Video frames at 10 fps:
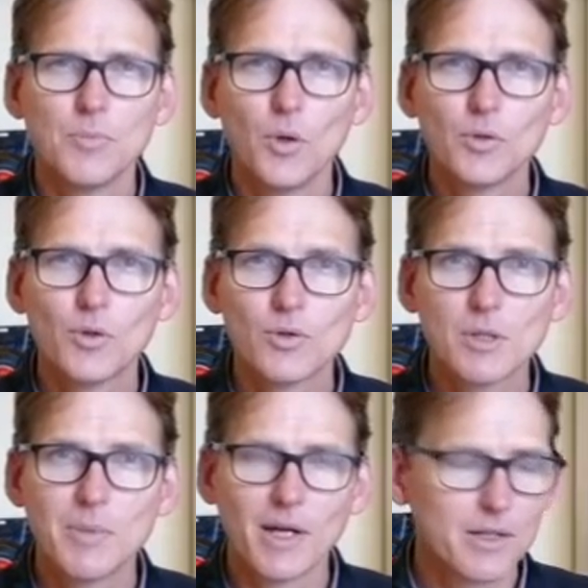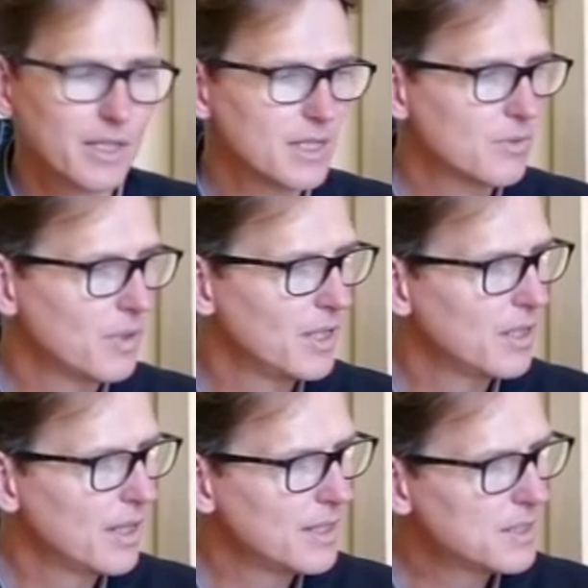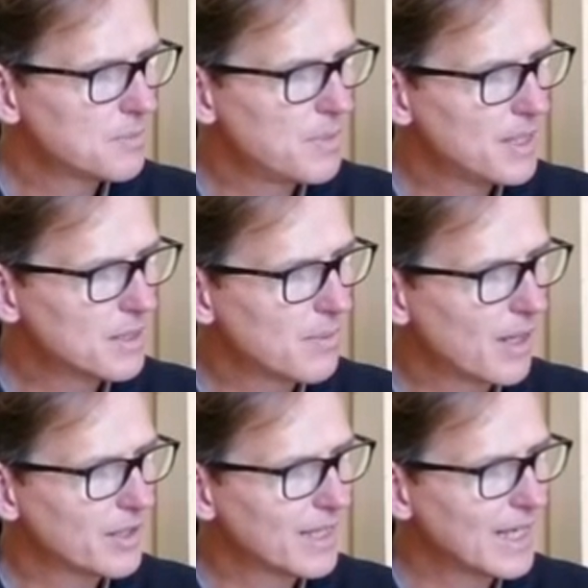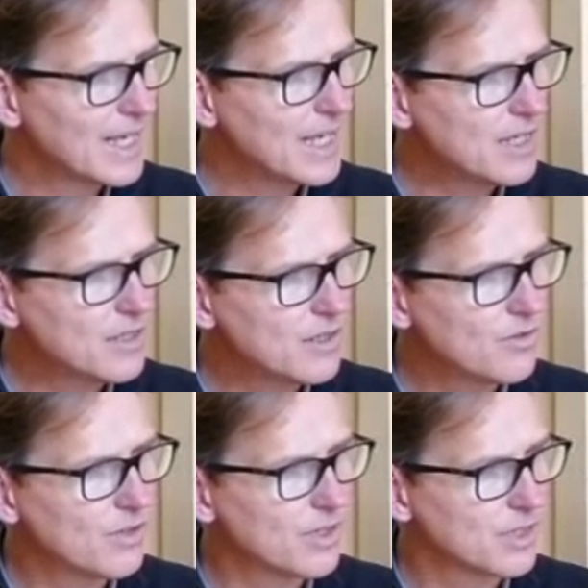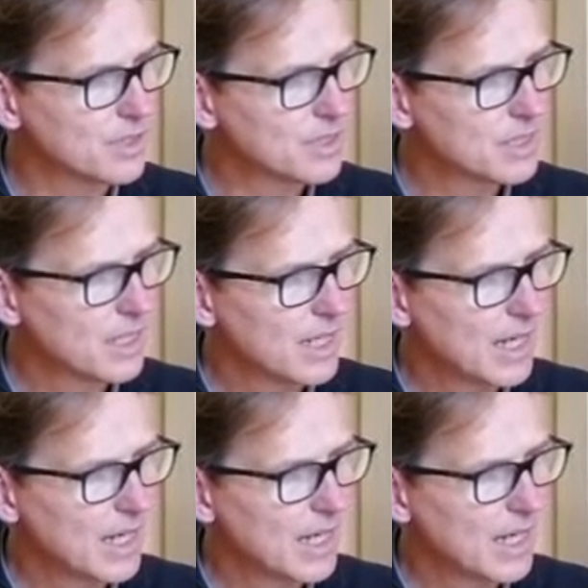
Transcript: Paul talks about this when he, he speaks about the ignorance